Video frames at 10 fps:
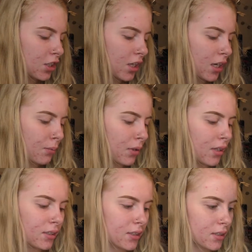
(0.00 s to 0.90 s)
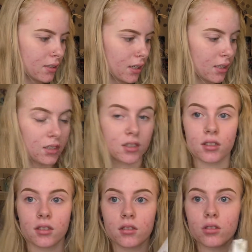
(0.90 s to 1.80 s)
shade because it
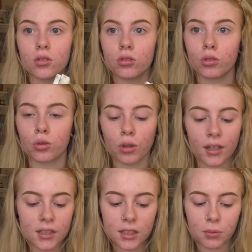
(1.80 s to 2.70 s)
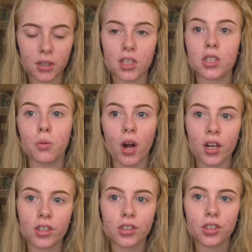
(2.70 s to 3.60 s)
is crazy when it's
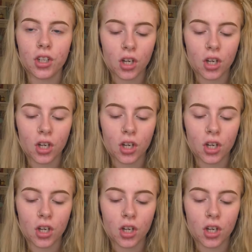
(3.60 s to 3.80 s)
swatched.